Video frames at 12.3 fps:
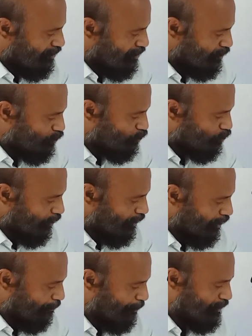this
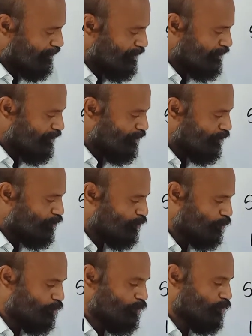will represent
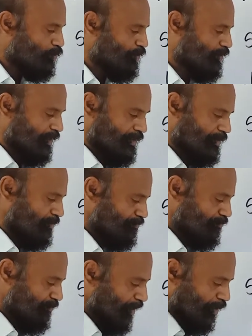2z.
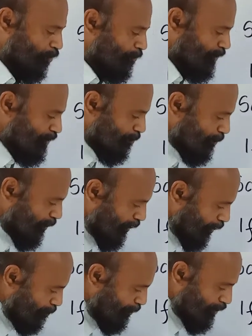A complex number
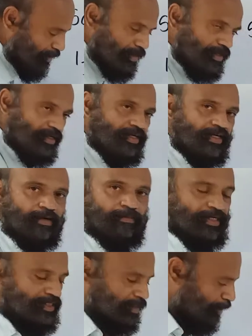can be
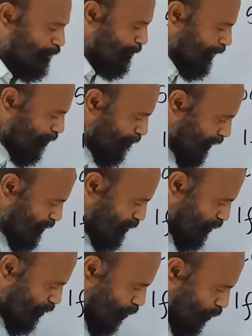represented by a vector